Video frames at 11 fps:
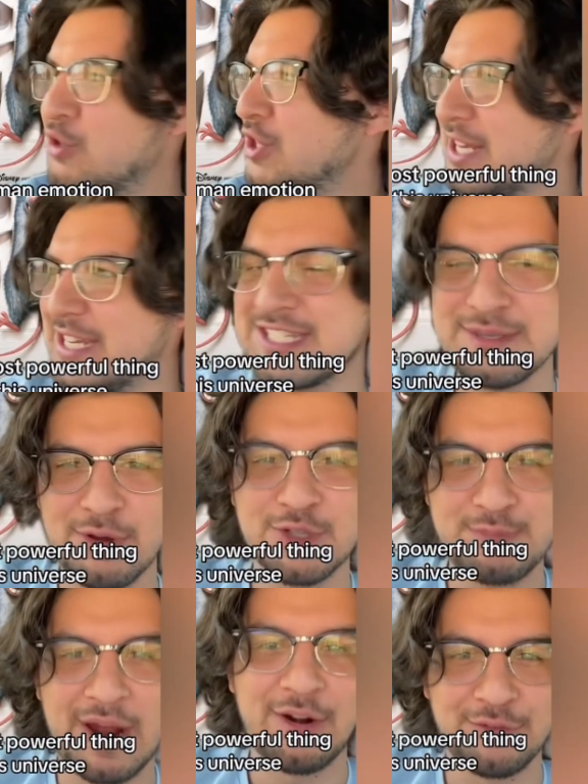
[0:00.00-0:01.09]
is the most
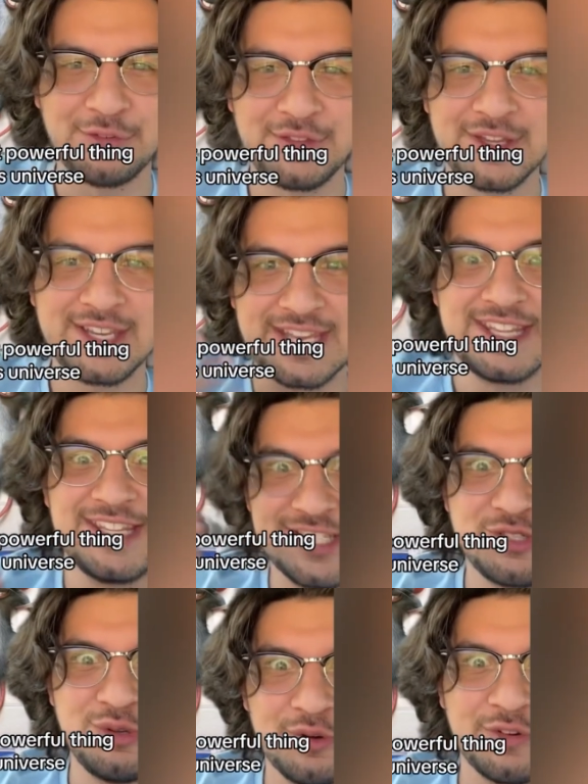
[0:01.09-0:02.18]
powerful thing in this
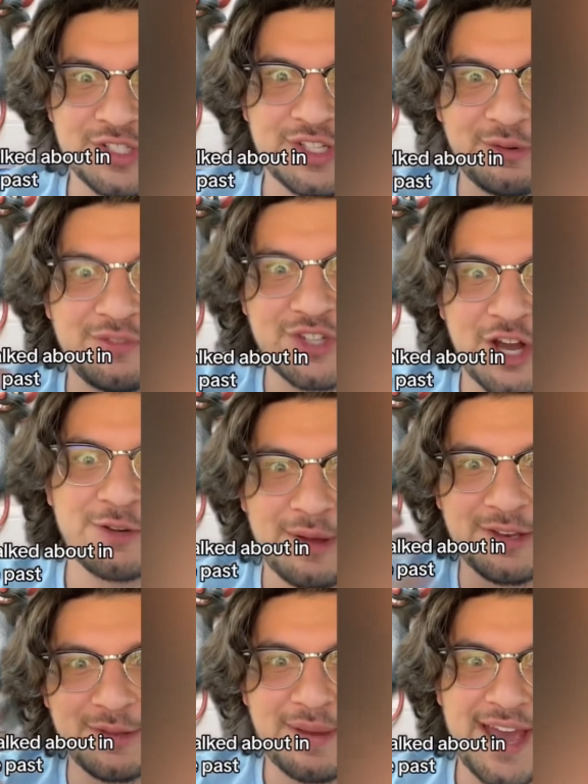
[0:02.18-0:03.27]
universe, like we've talked about in the
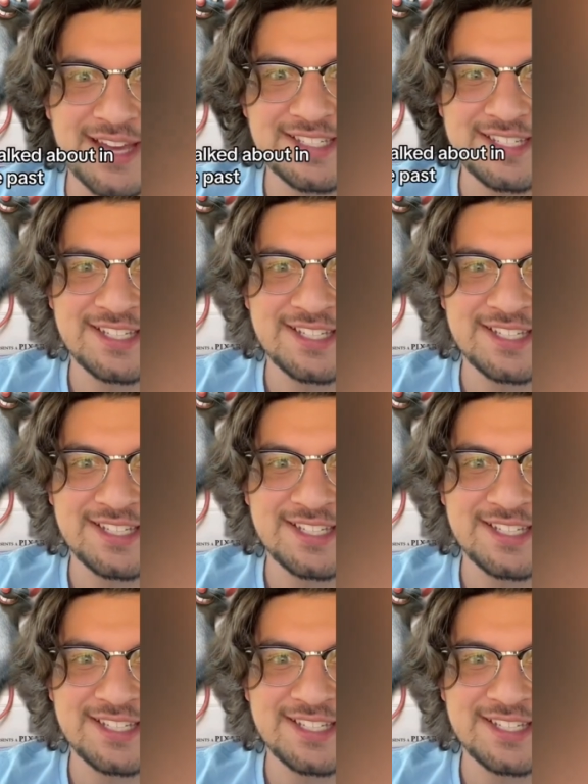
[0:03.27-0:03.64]
past.